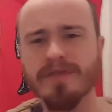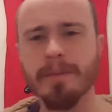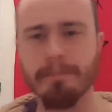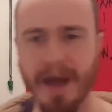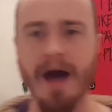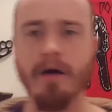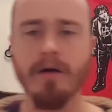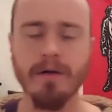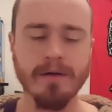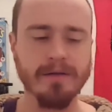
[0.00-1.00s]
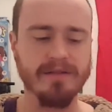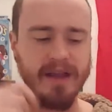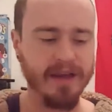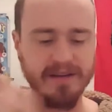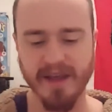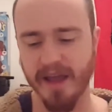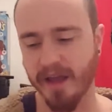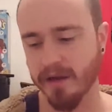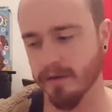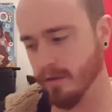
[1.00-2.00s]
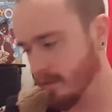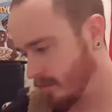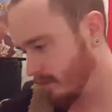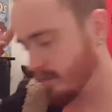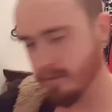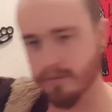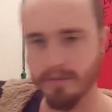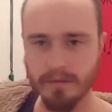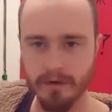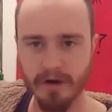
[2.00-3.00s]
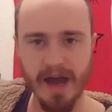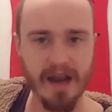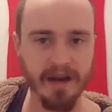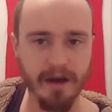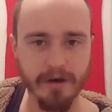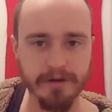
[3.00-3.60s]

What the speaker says: with the bell, ding ding, you're out of here.